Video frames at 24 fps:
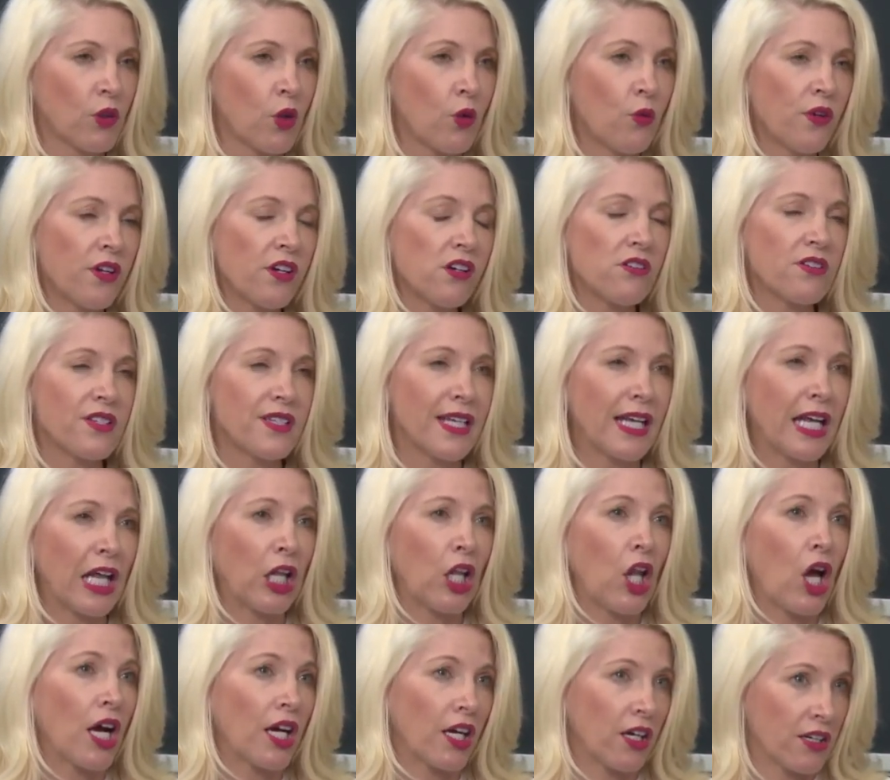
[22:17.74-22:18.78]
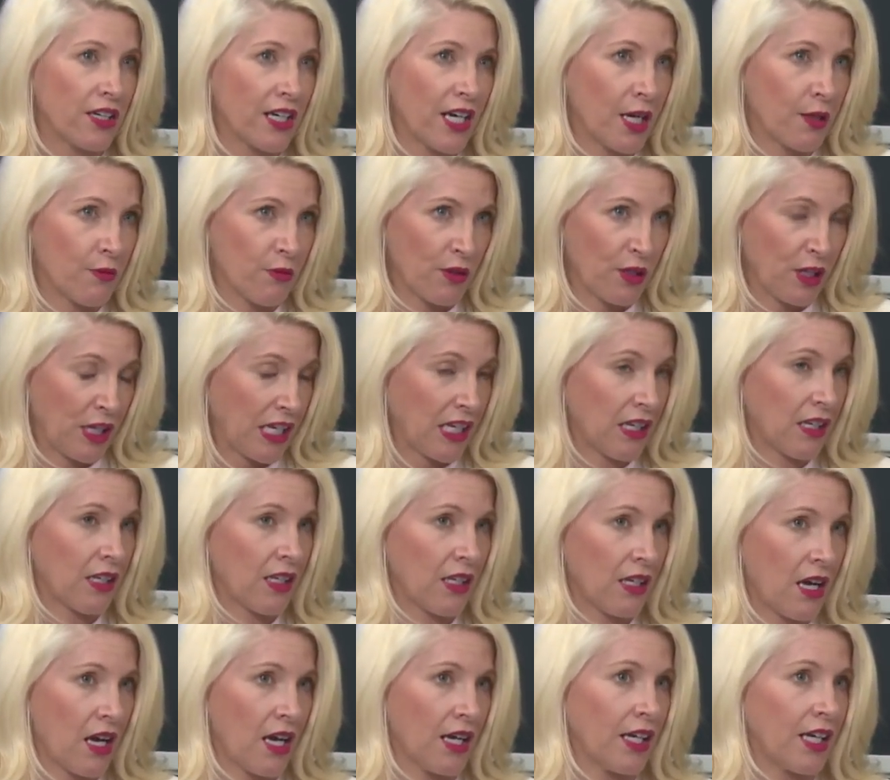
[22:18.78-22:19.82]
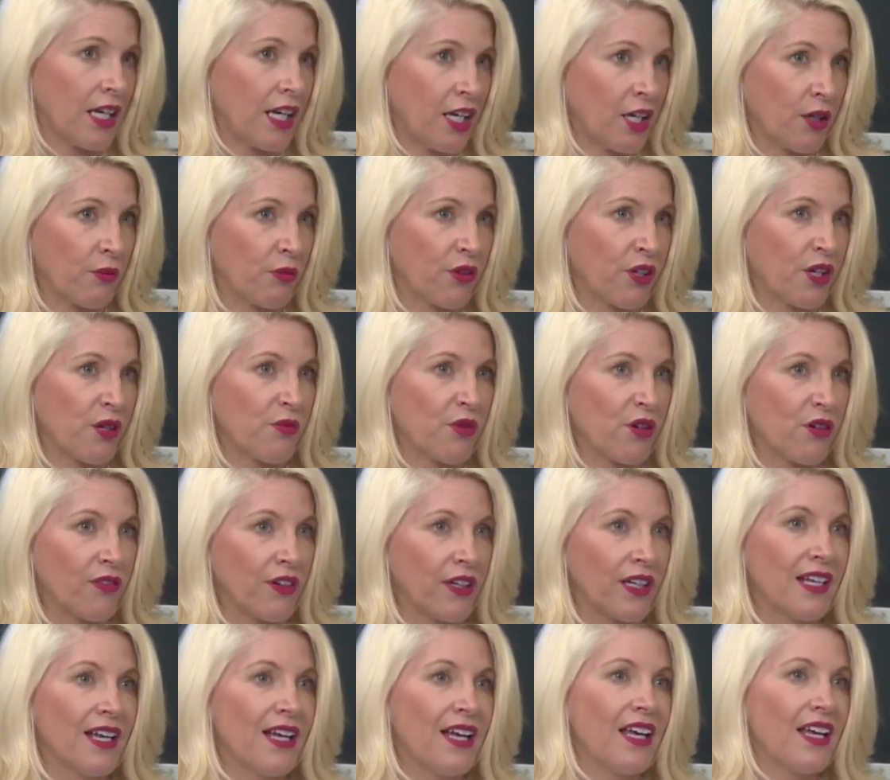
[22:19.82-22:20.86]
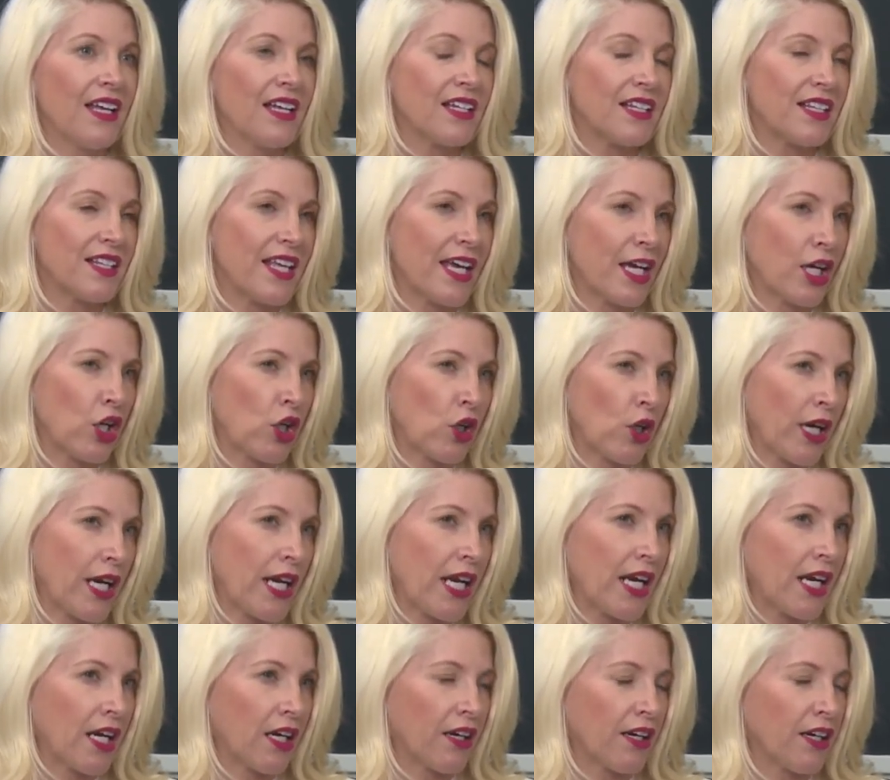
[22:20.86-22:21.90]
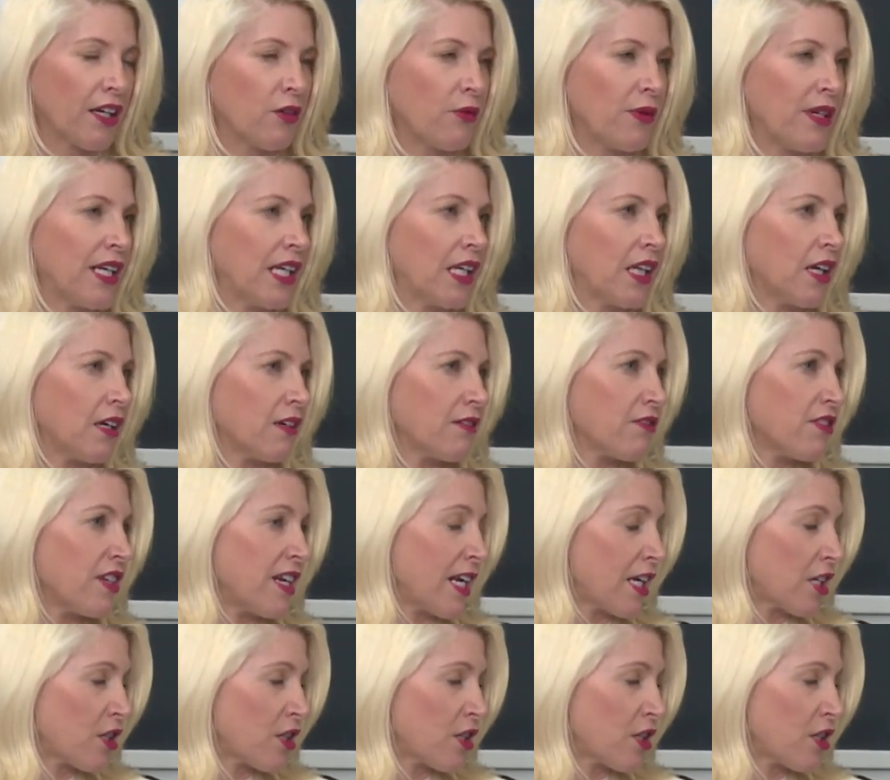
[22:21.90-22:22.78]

Where you're saying longer times with uh, getting a pre-approval, it's that gray area. We need letters of